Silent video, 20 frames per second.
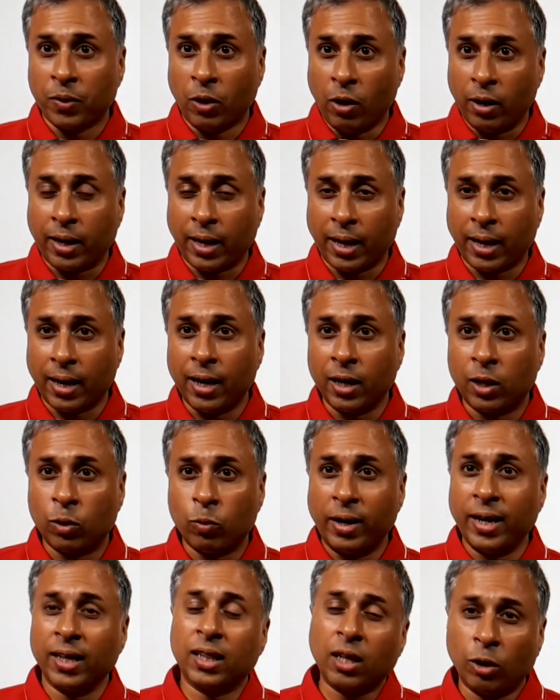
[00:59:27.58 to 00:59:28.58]
Okay, a
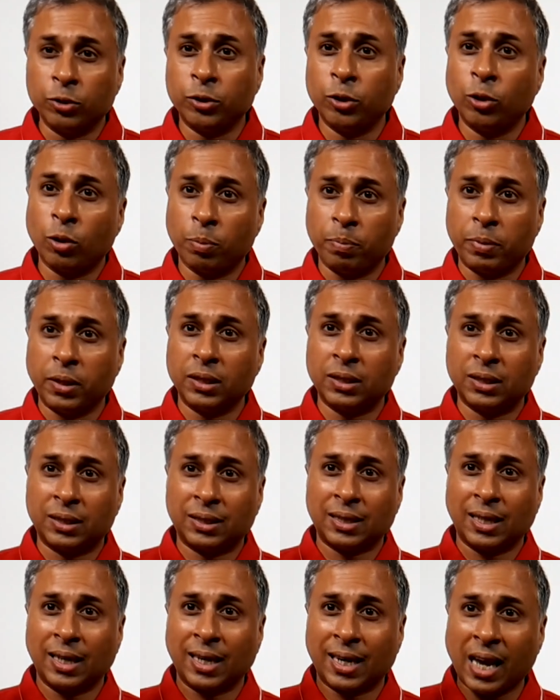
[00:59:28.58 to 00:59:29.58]
20,000 rupees
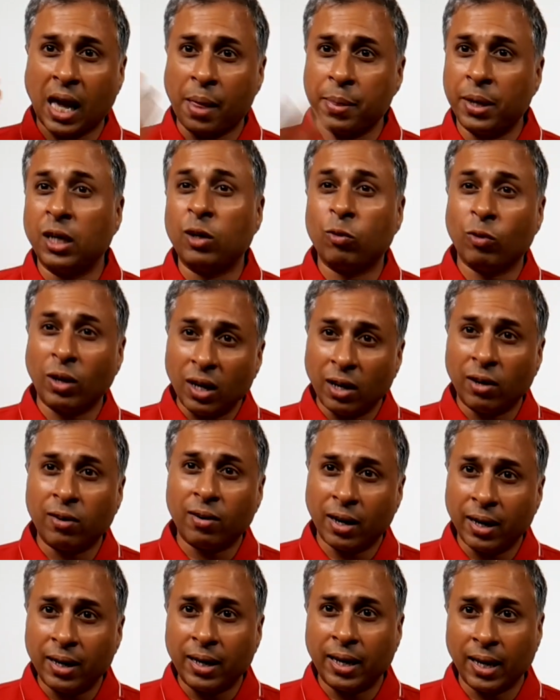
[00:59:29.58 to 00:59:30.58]
Canon
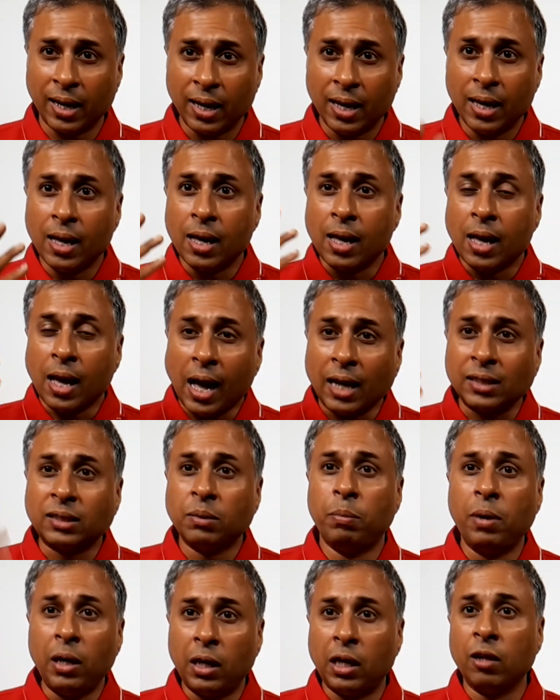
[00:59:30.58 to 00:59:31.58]
1200D has a
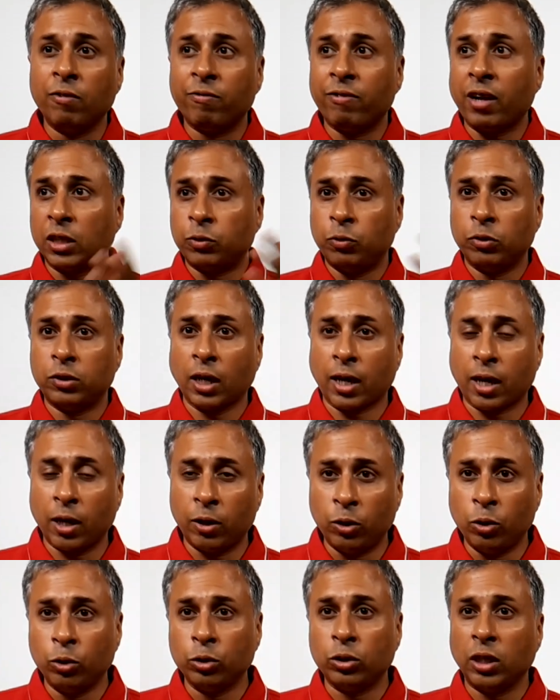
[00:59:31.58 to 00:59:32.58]
built-in flash which I
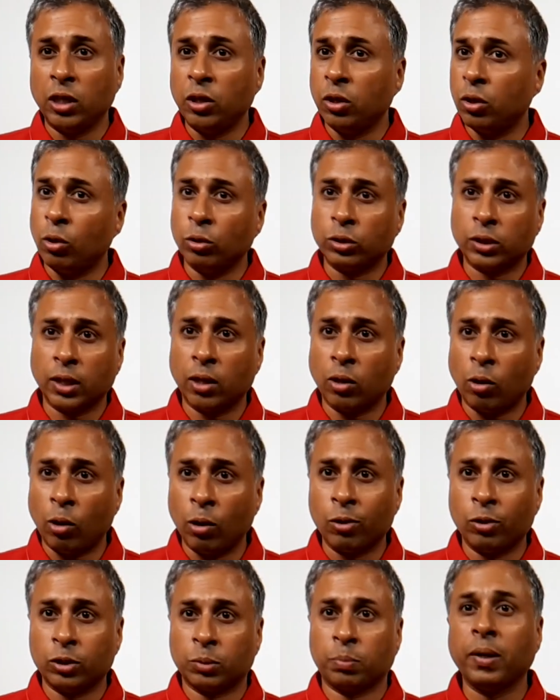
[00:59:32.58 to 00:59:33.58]
can use indoors and all
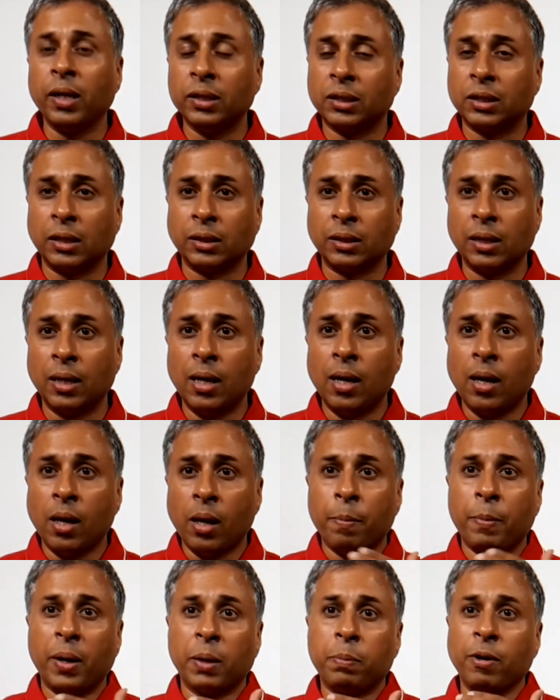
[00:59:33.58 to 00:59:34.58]
those places.
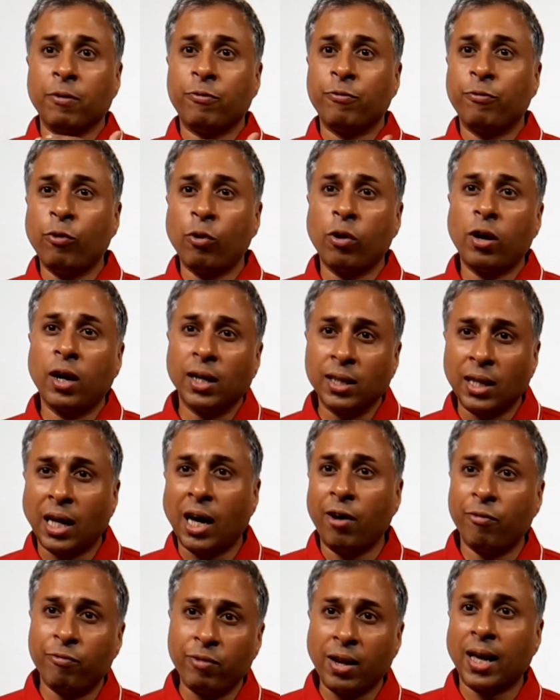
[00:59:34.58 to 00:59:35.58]
But my
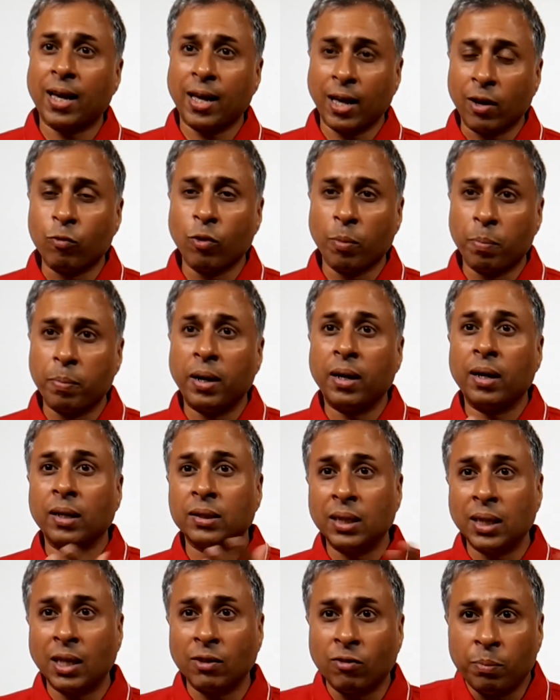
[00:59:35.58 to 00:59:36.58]
4.5 lakh equipment
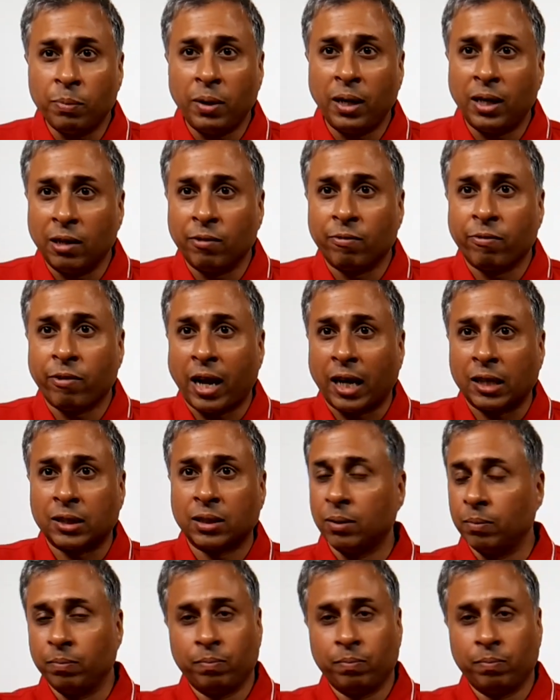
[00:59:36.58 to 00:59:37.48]
doesn't have a built-in flash.